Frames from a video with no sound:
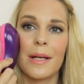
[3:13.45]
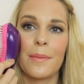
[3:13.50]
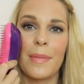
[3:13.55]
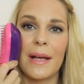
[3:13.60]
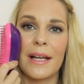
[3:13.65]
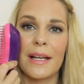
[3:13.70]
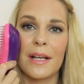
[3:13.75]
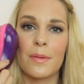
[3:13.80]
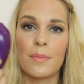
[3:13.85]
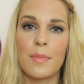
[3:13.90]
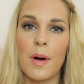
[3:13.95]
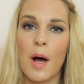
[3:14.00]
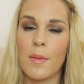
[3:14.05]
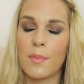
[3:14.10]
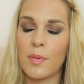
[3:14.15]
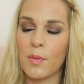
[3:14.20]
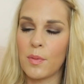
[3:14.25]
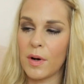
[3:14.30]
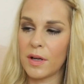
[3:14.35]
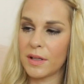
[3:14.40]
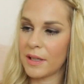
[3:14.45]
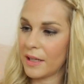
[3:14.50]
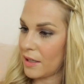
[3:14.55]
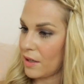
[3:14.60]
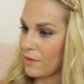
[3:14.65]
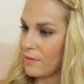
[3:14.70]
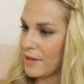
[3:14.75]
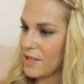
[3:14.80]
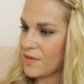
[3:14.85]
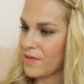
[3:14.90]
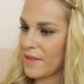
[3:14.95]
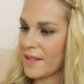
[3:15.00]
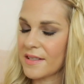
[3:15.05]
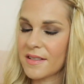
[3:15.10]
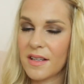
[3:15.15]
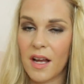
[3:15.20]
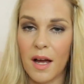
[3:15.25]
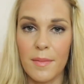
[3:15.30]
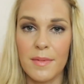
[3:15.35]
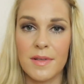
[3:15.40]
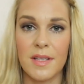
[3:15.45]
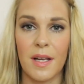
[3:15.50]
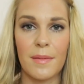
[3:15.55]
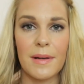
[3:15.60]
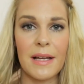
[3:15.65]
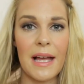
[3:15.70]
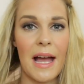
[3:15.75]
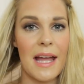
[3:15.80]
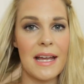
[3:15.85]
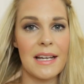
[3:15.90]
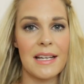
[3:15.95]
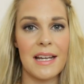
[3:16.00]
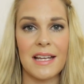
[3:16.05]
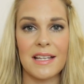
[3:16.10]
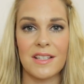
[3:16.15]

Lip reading: pink and purple one, and I reach for this time and time again.